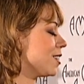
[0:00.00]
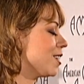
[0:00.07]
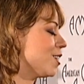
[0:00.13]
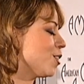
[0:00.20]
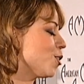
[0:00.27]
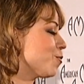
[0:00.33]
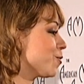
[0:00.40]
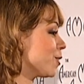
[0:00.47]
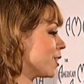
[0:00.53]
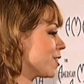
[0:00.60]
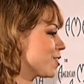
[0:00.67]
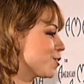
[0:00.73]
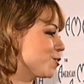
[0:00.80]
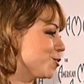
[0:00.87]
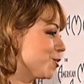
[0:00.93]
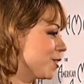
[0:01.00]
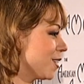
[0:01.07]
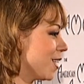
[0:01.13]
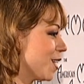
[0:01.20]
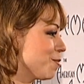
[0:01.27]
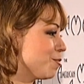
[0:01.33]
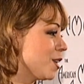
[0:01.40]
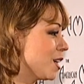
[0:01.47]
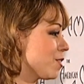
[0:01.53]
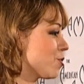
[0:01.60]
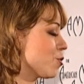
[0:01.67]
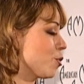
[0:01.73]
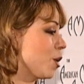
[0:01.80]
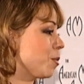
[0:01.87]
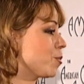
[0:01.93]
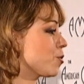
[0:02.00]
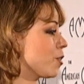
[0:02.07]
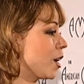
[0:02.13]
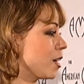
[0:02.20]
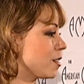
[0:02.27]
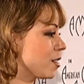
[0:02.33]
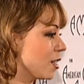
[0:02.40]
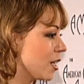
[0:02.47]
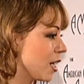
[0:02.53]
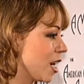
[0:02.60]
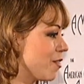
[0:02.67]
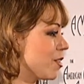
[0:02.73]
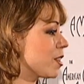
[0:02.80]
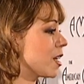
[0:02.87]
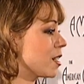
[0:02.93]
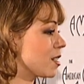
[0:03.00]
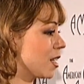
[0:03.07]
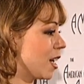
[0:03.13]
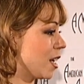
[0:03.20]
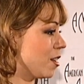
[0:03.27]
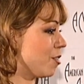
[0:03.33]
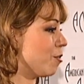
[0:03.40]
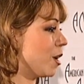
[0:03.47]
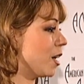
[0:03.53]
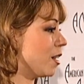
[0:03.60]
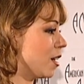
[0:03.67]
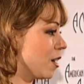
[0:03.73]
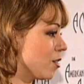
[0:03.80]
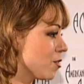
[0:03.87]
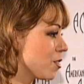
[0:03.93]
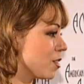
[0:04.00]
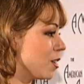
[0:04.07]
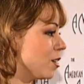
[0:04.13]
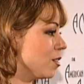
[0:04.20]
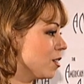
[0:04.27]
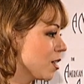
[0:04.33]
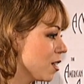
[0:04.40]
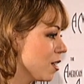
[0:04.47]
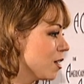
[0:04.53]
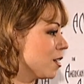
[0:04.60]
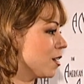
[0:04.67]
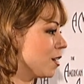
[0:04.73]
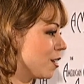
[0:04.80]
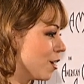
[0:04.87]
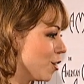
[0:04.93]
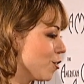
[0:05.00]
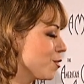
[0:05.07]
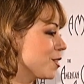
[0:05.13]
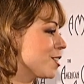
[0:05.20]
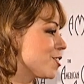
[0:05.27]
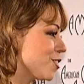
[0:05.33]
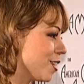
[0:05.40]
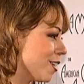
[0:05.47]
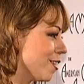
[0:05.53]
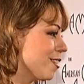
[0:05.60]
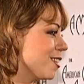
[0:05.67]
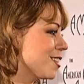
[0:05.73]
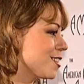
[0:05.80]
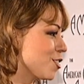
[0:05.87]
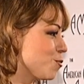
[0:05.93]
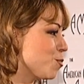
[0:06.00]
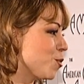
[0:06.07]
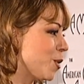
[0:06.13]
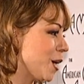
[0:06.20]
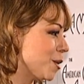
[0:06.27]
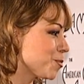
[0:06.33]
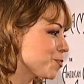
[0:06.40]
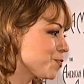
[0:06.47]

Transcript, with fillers: Hopefully soon. I'm not sure. I'm trying to get everything together right now, so, you know, this year at some point.